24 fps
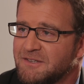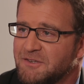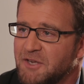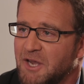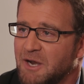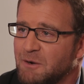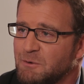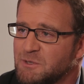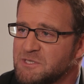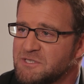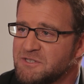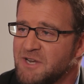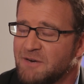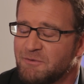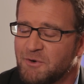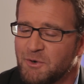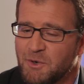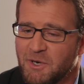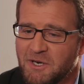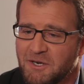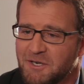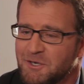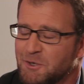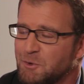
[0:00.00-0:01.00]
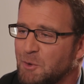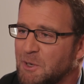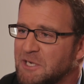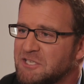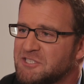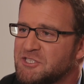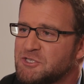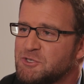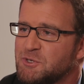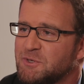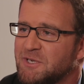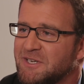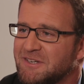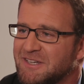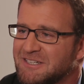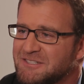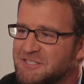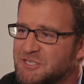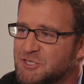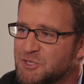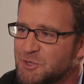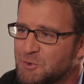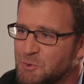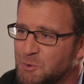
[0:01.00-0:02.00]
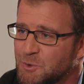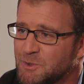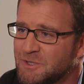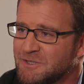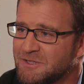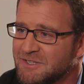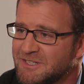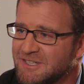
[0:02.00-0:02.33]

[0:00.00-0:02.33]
Yeah, I was never a great student at school,